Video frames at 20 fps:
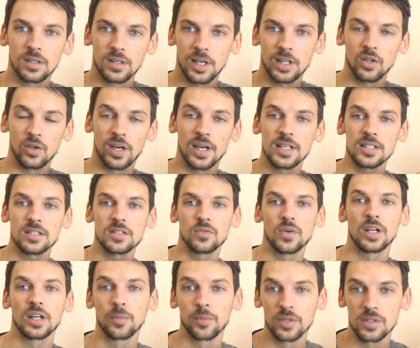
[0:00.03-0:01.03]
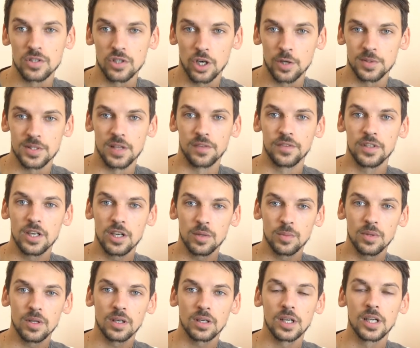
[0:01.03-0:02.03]
Hello guys, welcome to the Serpstat video
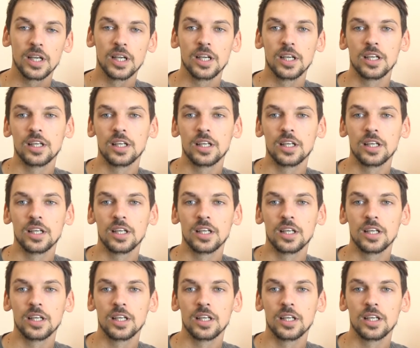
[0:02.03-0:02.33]
blog.